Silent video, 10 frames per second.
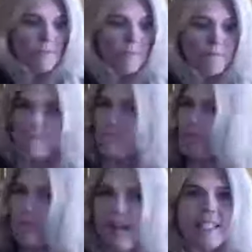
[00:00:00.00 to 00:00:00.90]

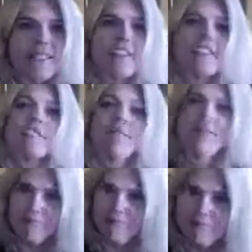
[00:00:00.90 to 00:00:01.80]

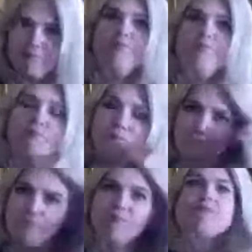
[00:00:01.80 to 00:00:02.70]

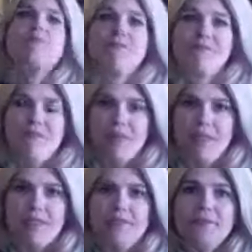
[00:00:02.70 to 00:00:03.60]

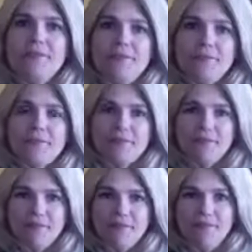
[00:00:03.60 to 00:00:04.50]

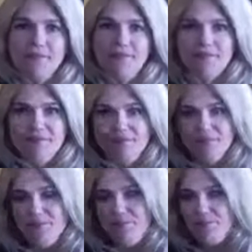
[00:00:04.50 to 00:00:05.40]

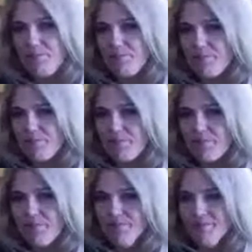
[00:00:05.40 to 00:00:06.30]

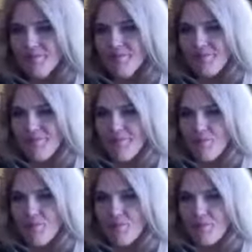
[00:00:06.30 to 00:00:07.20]

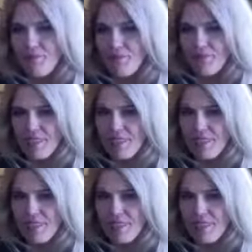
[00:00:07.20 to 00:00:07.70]
No words are spoken by the person on screen.